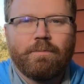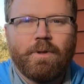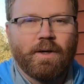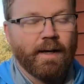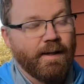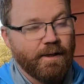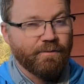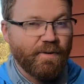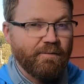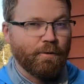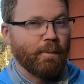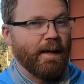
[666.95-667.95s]
Okay, now your
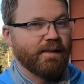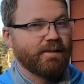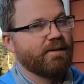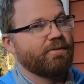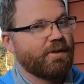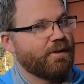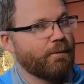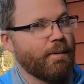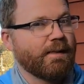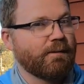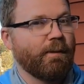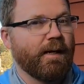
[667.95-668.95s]
favorite bait is different than your
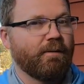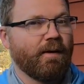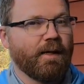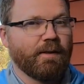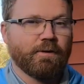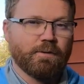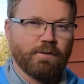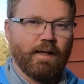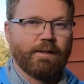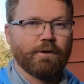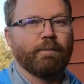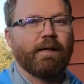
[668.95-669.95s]
best bait, right?
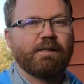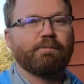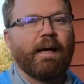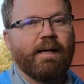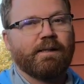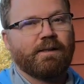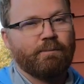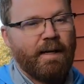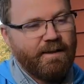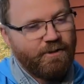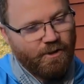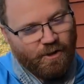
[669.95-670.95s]
Your best bait is the
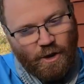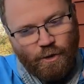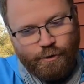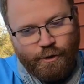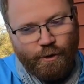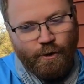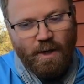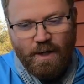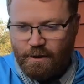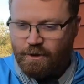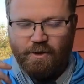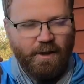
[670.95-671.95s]
bait your go-to.
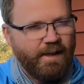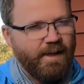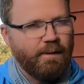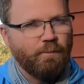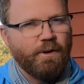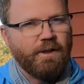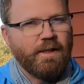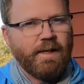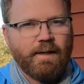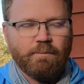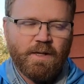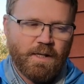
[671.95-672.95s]
You can get them when you
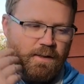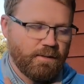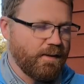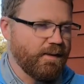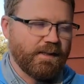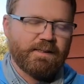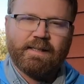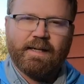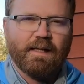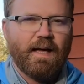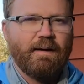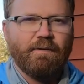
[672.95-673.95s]
need them. They stay
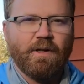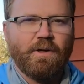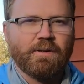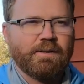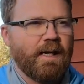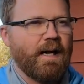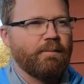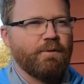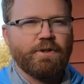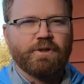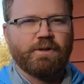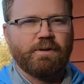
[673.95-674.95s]
alive a long time.
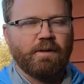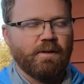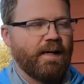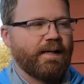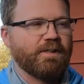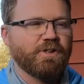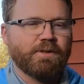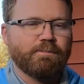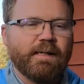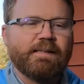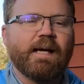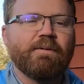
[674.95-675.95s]
It just
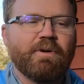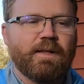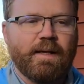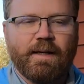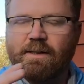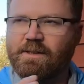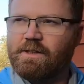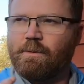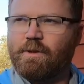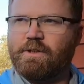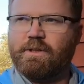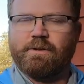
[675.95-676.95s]
makes everything else so
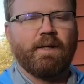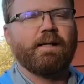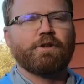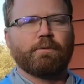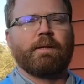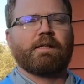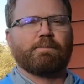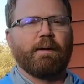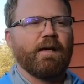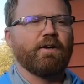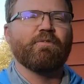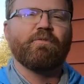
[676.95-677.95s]
much easier. That's your best
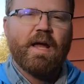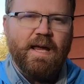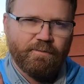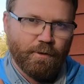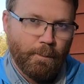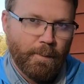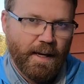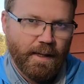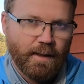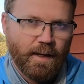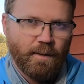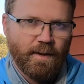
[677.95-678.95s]
bait. Your favorite bait,
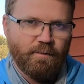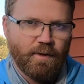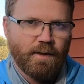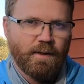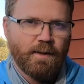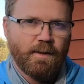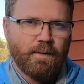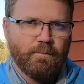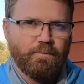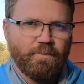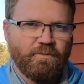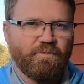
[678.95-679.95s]
however,
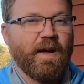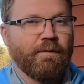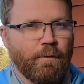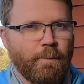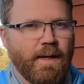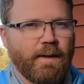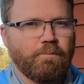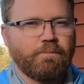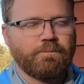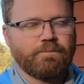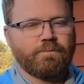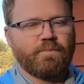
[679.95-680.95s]
favorite bait
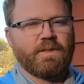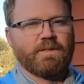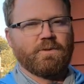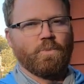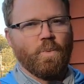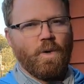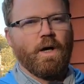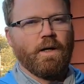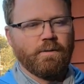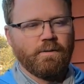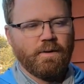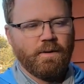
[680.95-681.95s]
is the
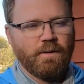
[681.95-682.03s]
one.